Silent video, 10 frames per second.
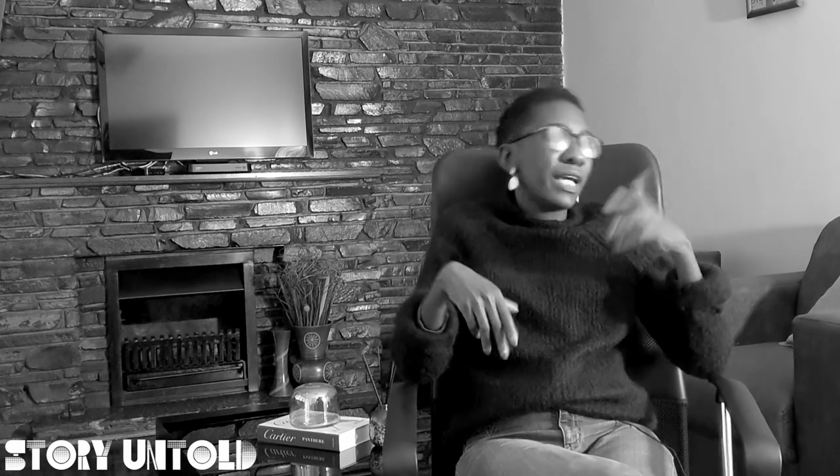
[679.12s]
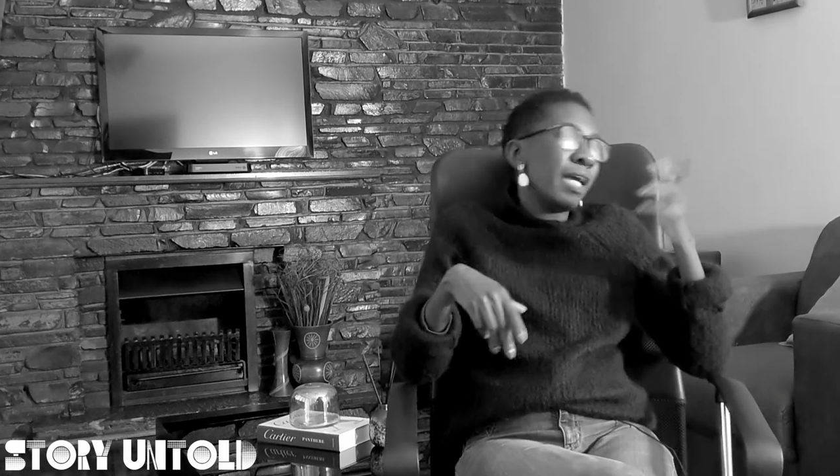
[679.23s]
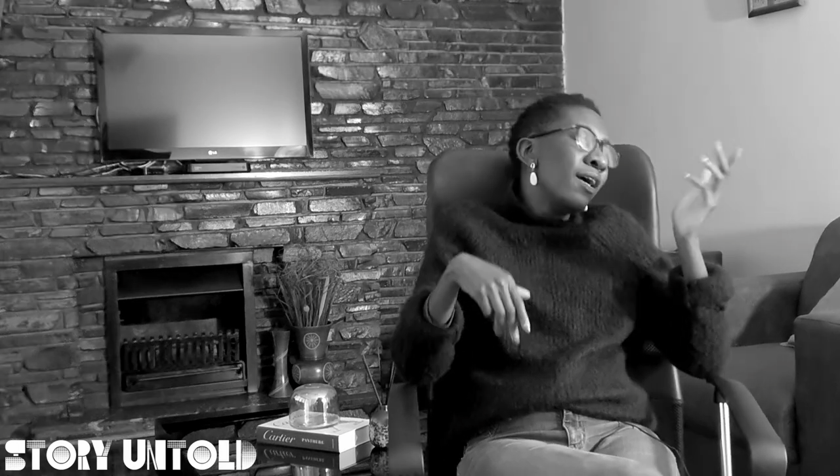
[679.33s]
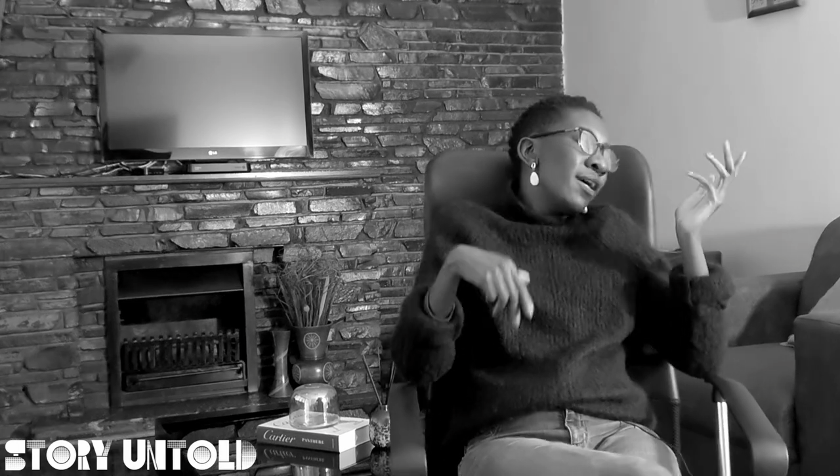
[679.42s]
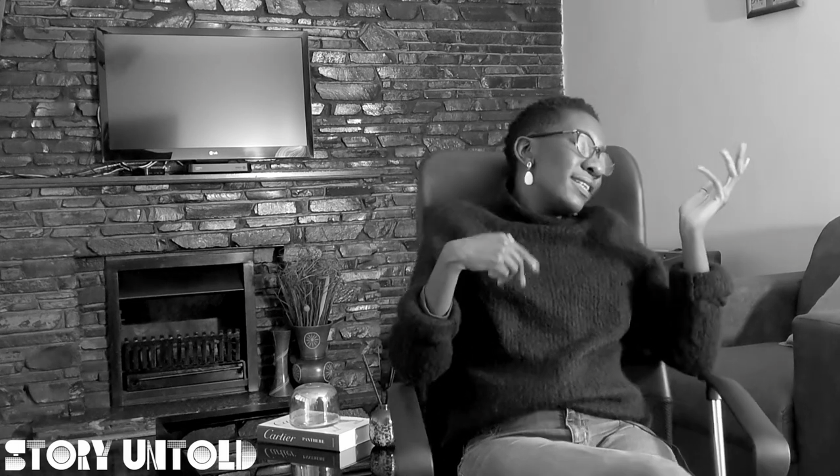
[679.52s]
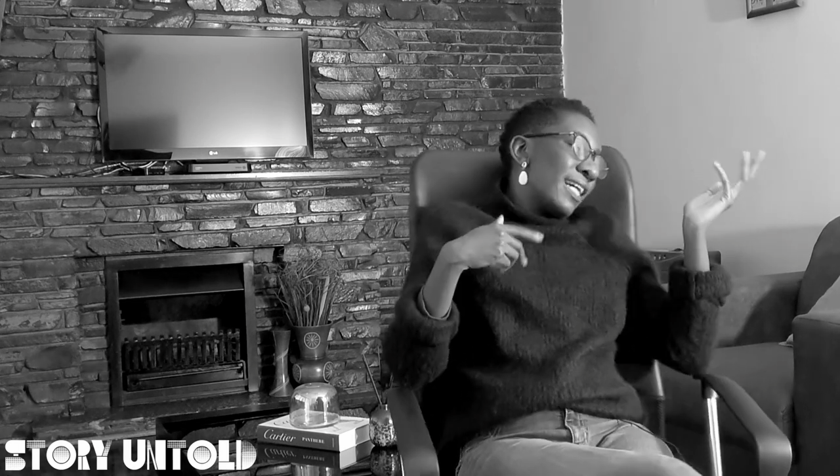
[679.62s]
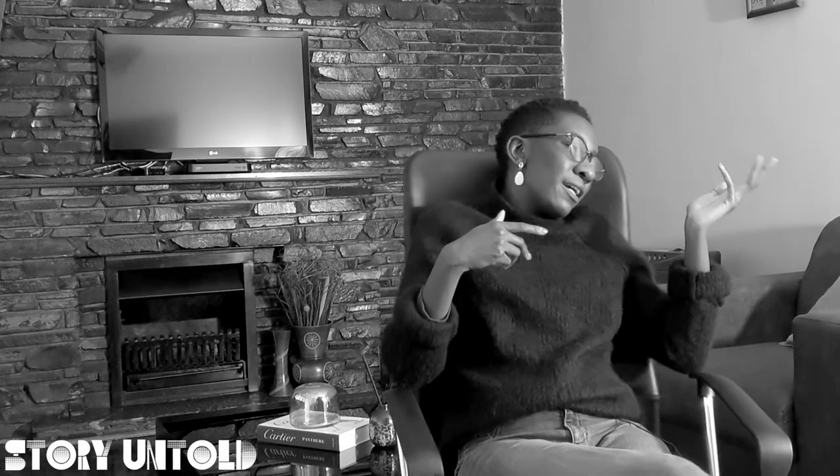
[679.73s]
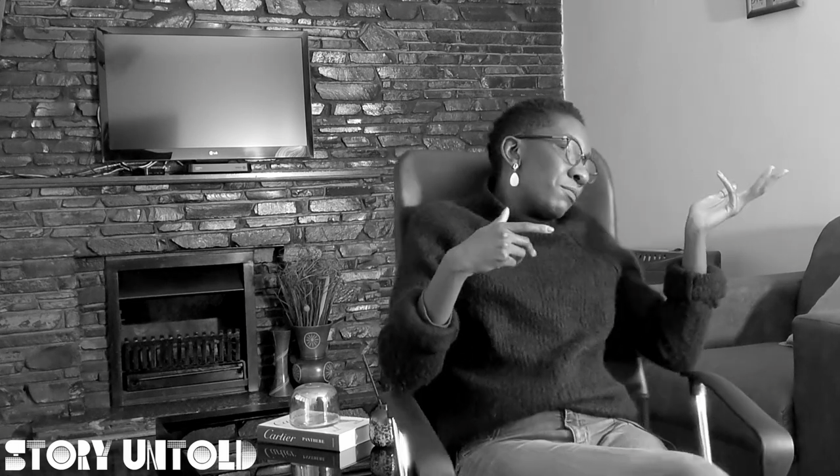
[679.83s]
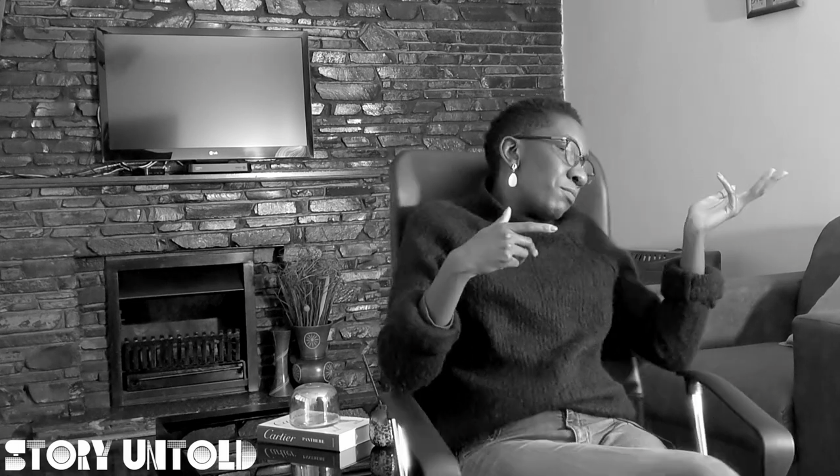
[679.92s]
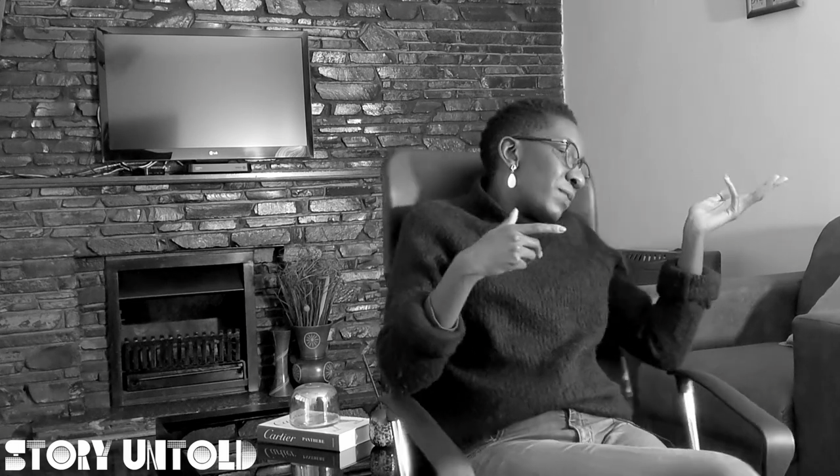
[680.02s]
Okay,
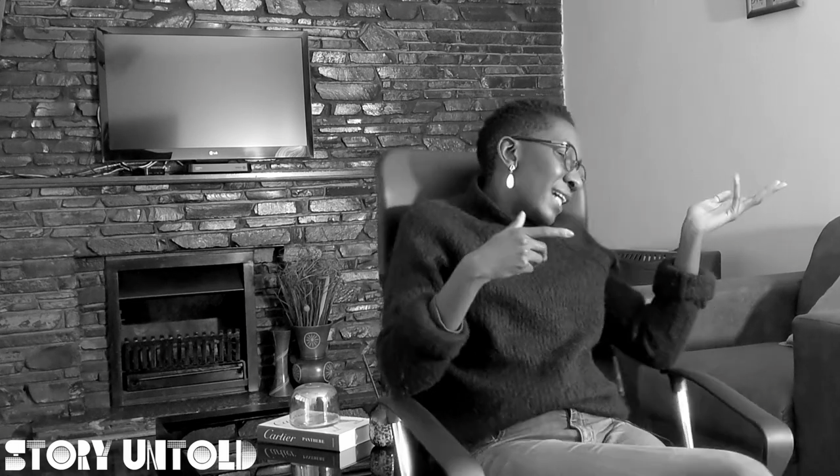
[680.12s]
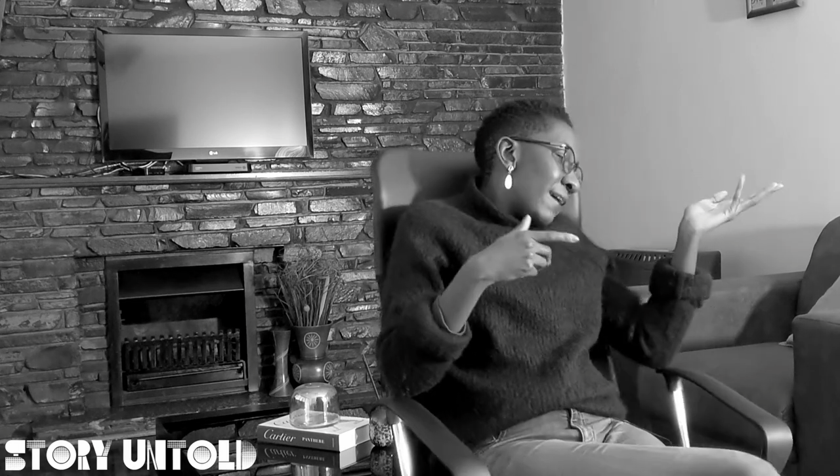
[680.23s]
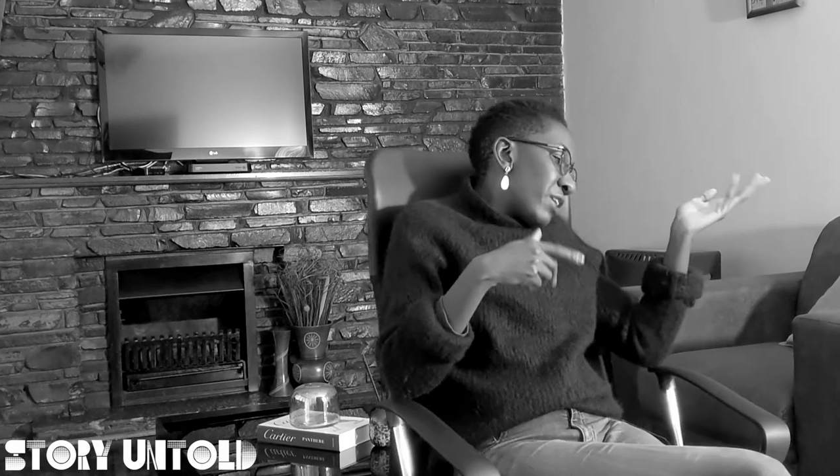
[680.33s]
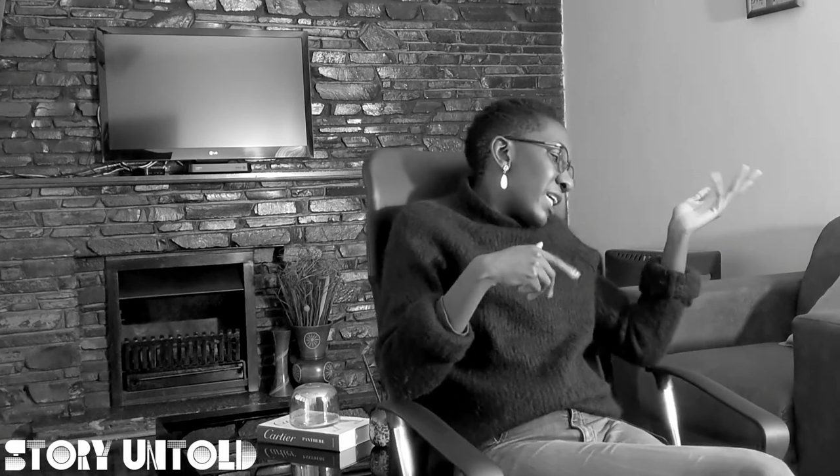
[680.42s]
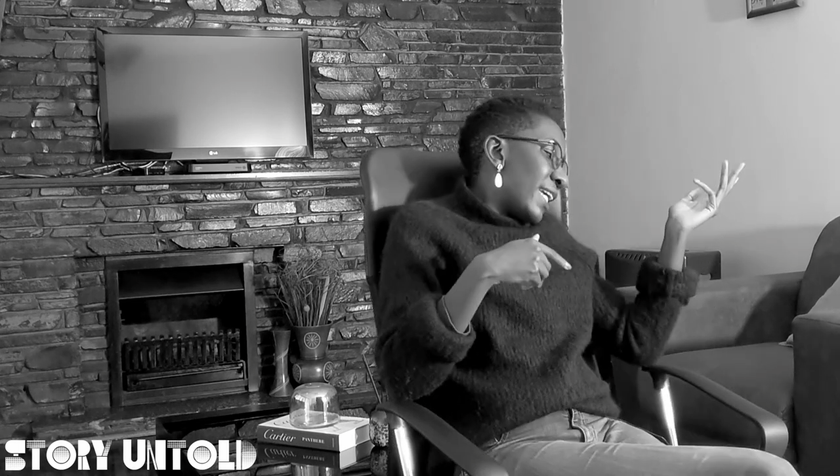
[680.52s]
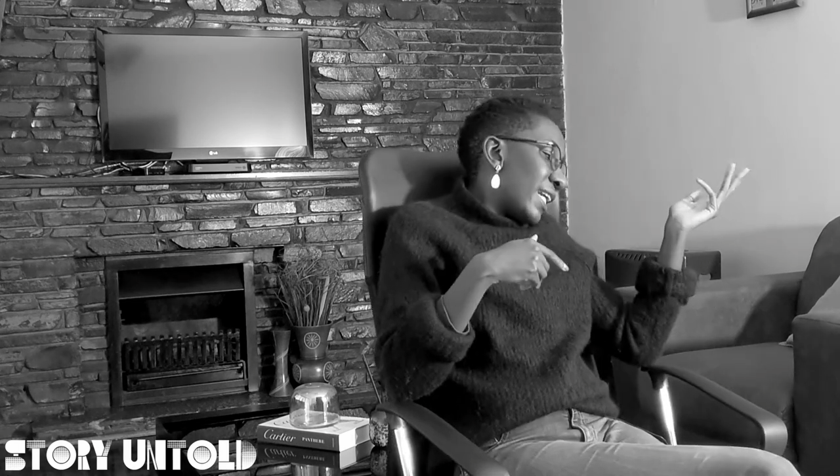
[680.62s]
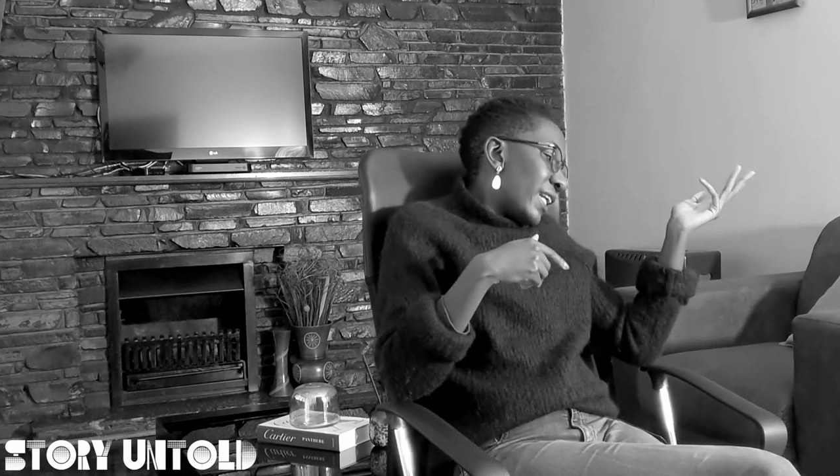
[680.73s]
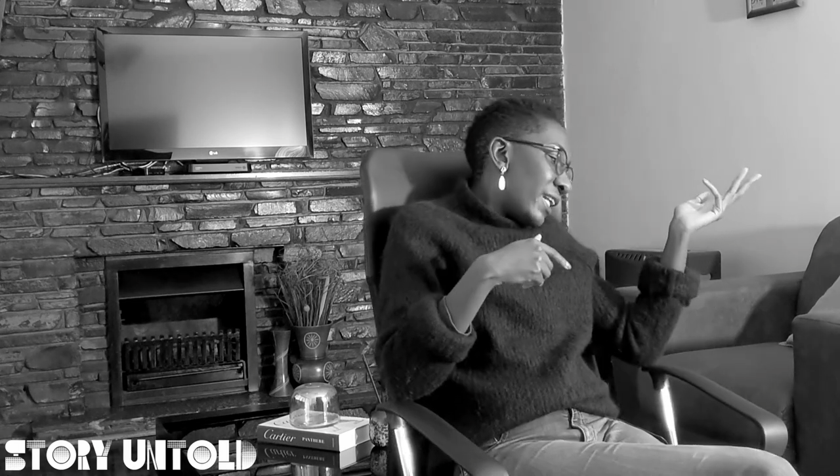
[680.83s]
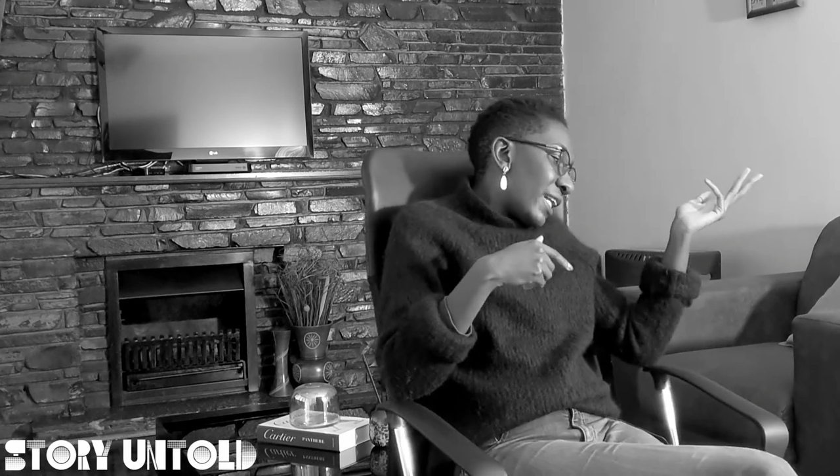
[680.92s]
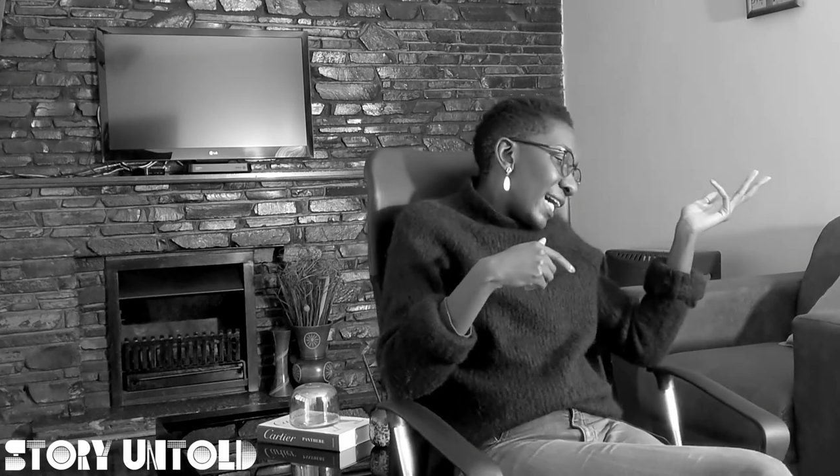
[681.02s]
second time you can get
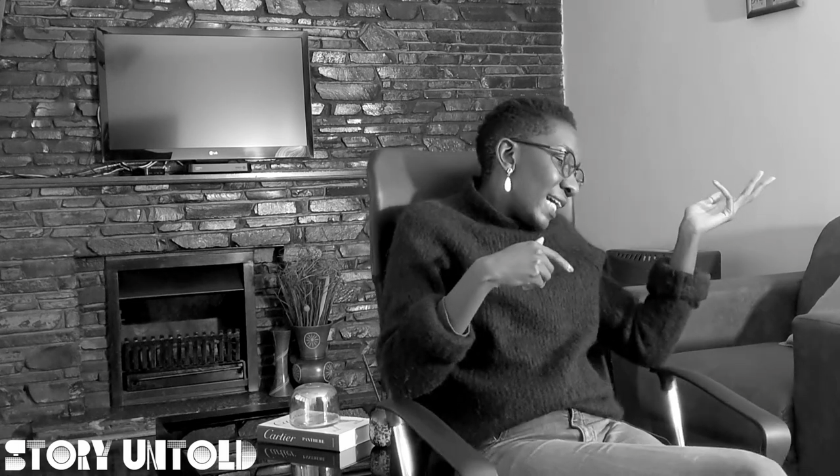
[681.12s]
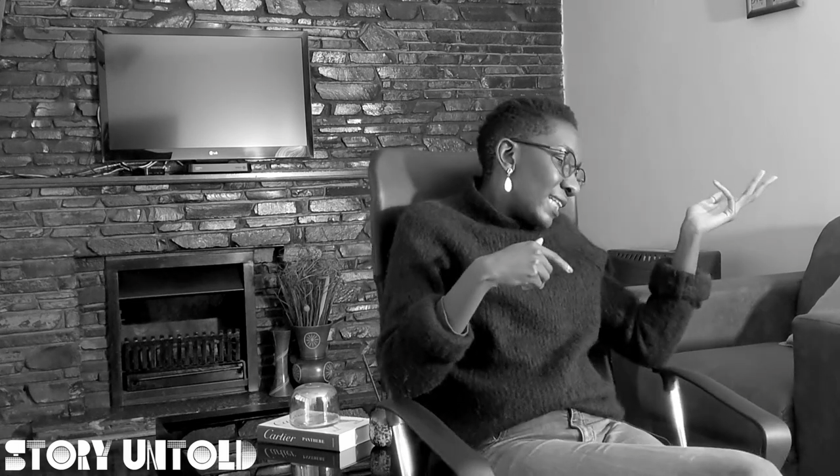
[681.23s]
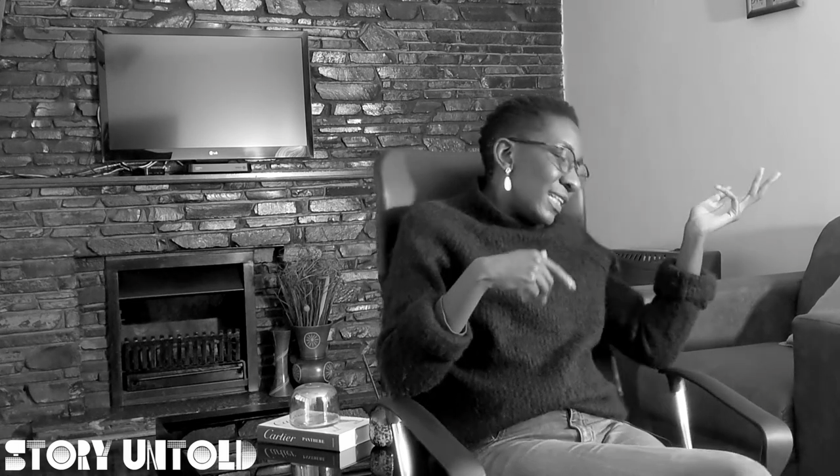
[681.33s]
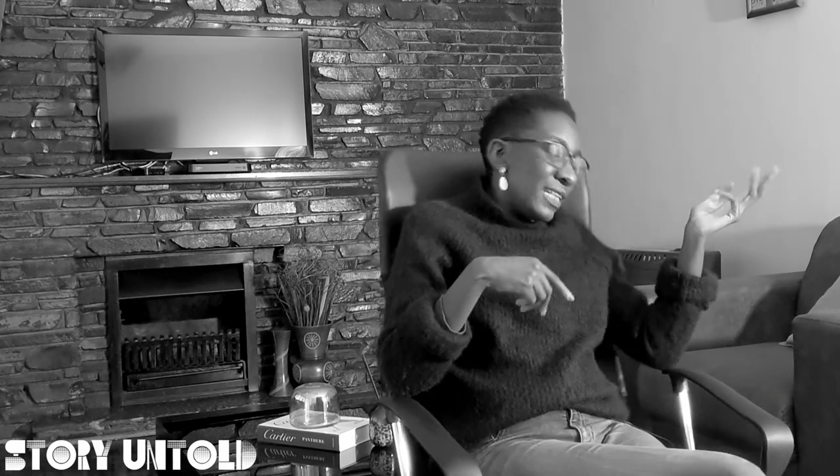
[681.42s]
in the country.